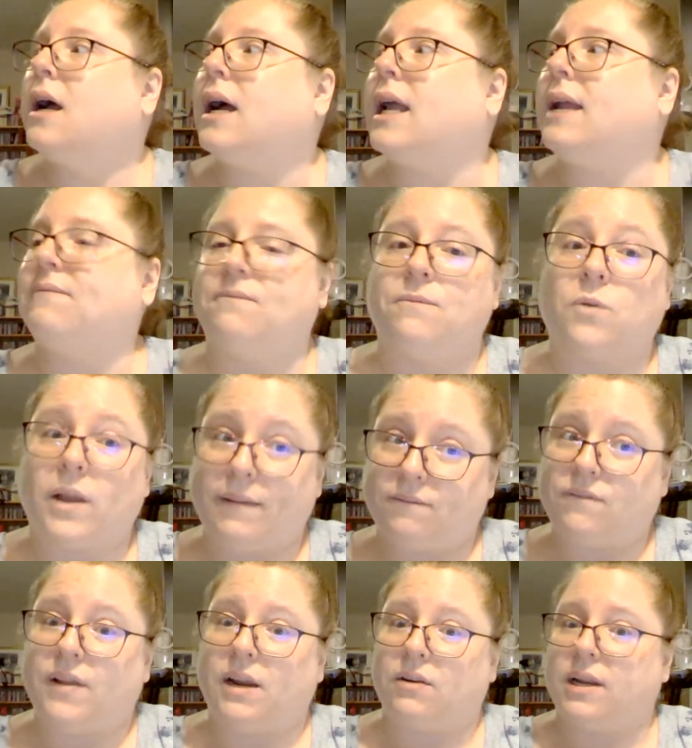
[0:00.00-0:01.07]
I'm
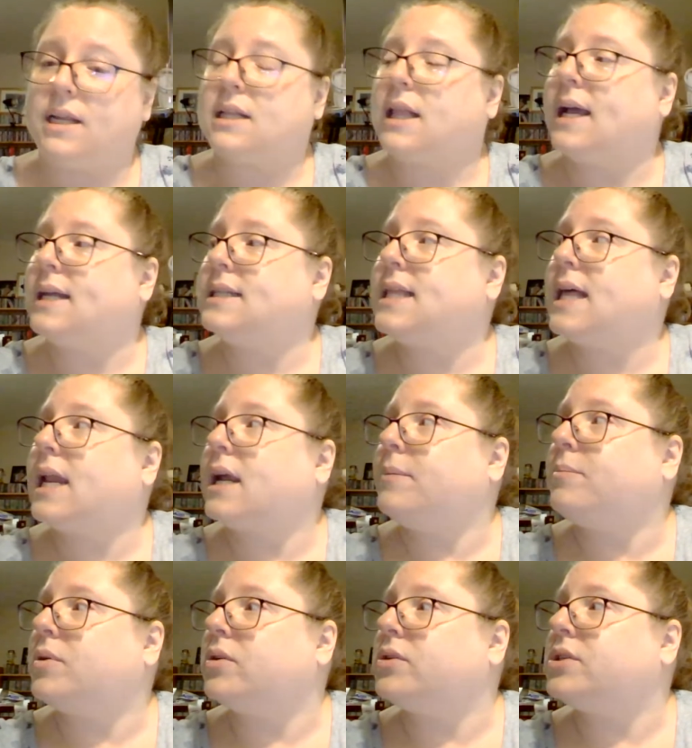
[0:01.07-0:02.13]
very glad that I
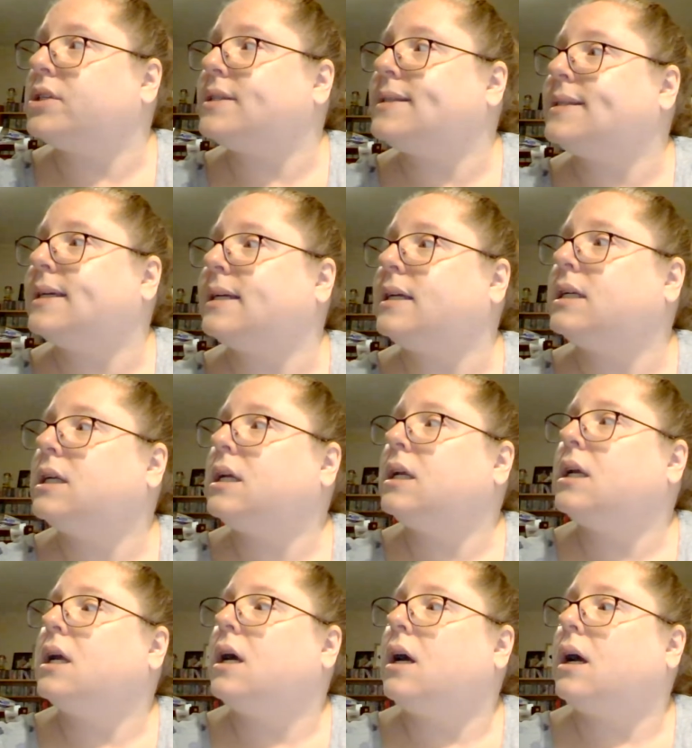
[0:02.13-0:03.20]
purchased it.
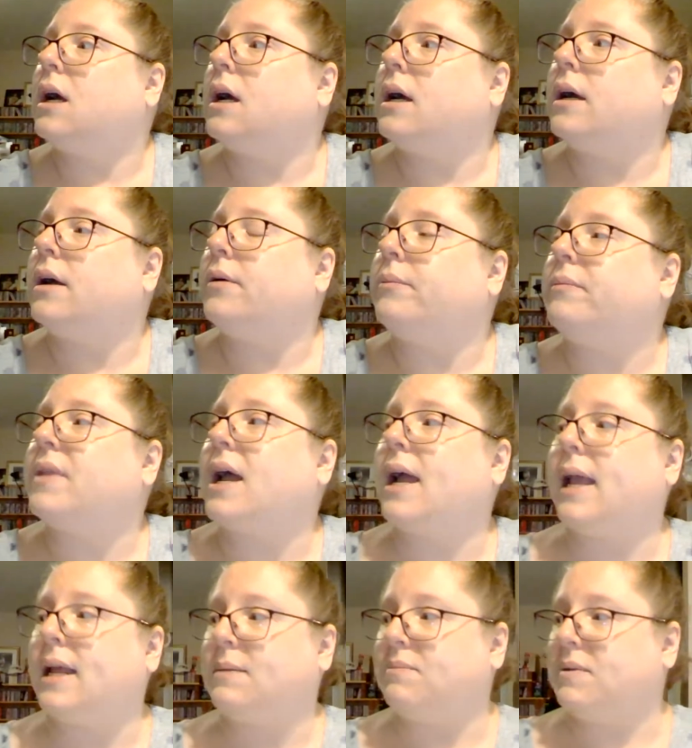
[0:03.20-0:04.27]

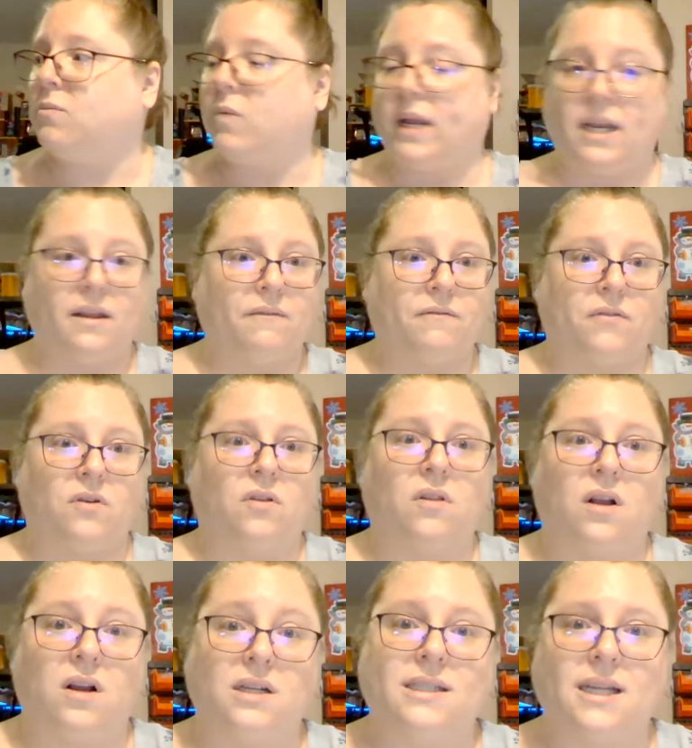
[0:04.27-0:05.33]
I had been waiting for a
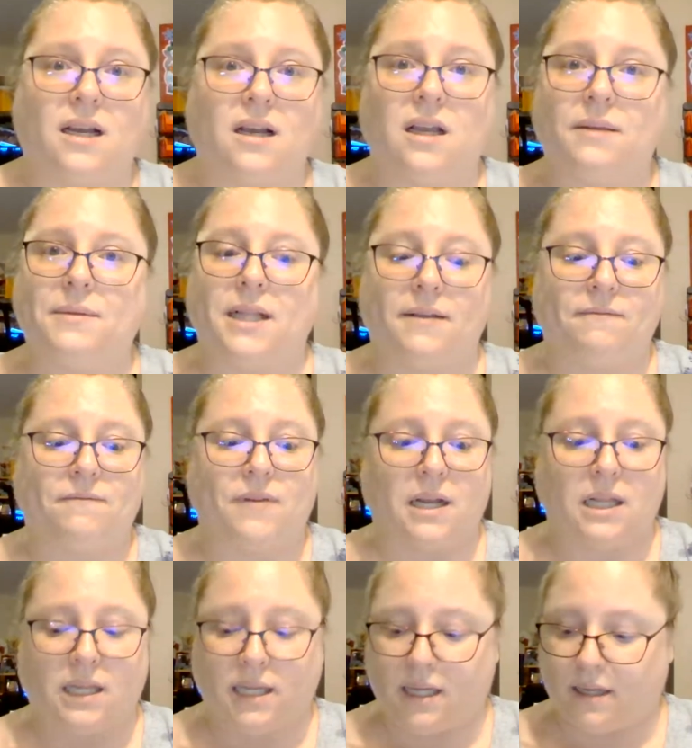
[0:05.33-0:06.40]
long time, and then
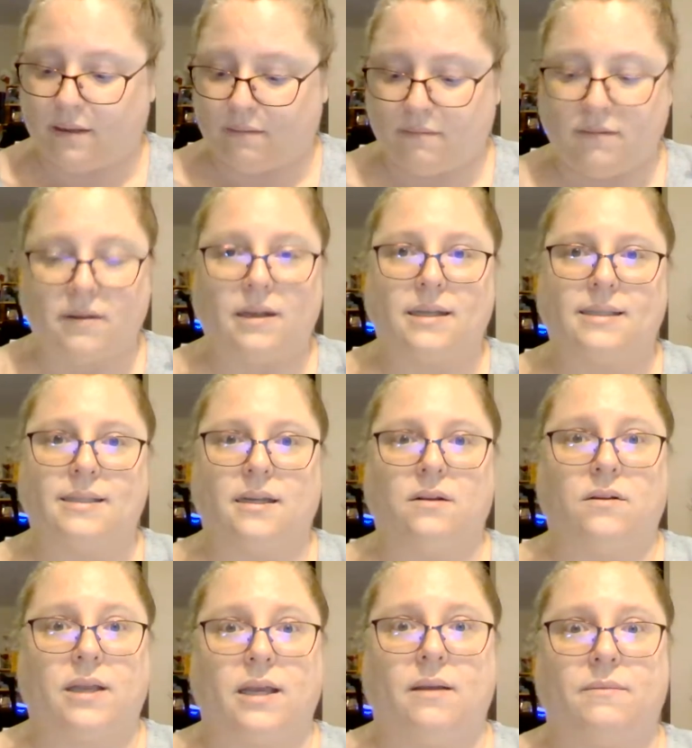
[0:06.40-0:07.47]
finally I said,
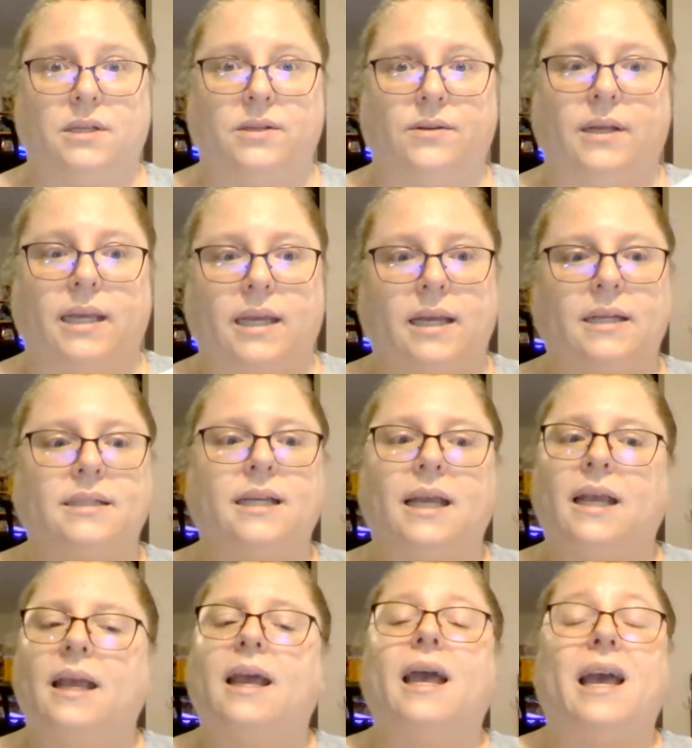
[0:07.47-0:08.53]
okay, I'm doing it.
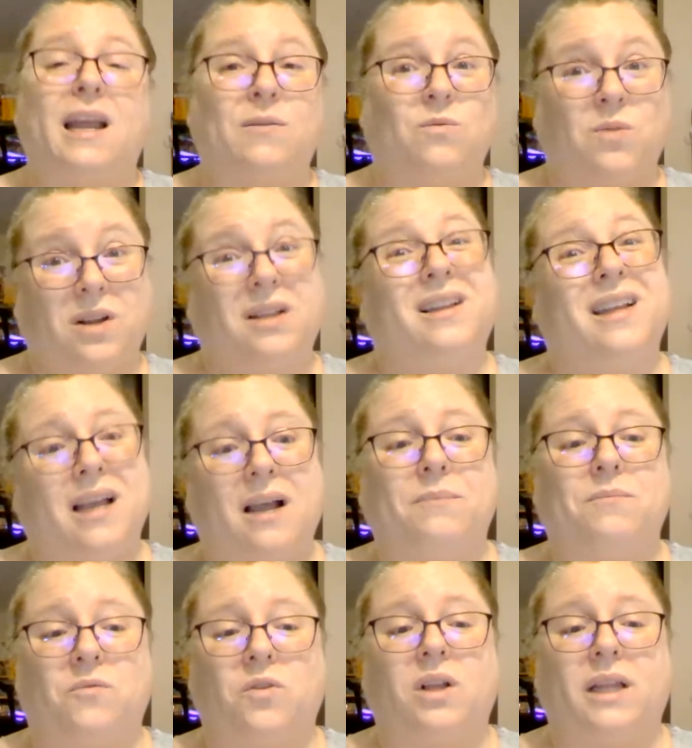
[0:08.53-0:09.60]
And
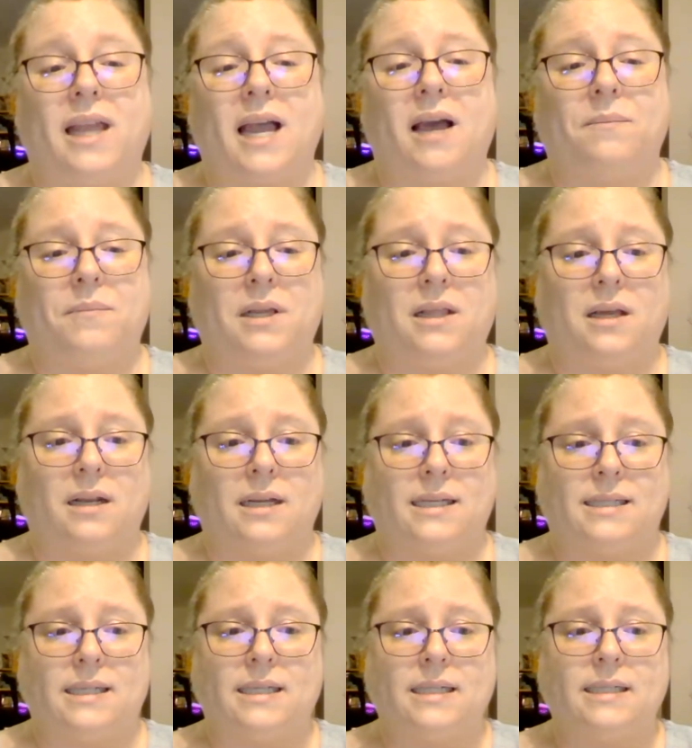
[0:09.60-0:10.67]
I'm really happy that I
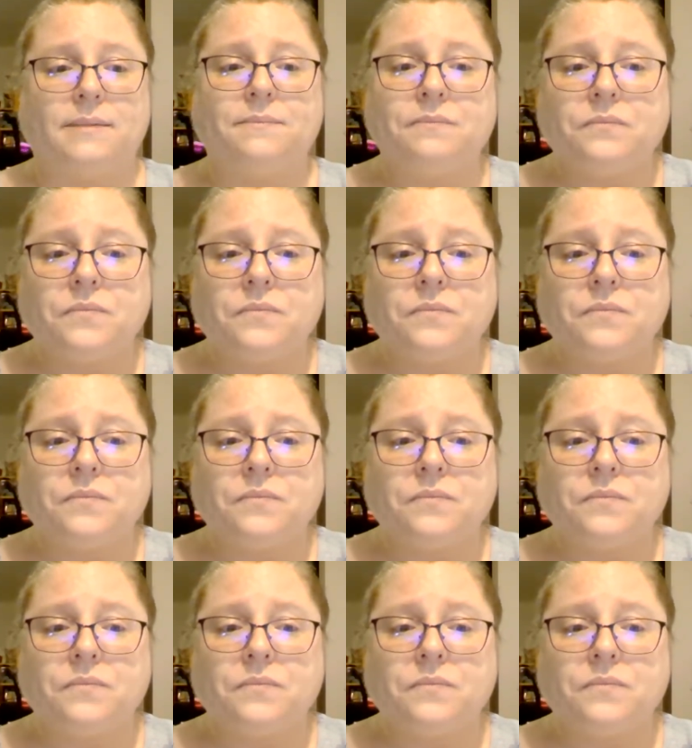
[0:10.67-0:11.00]
did.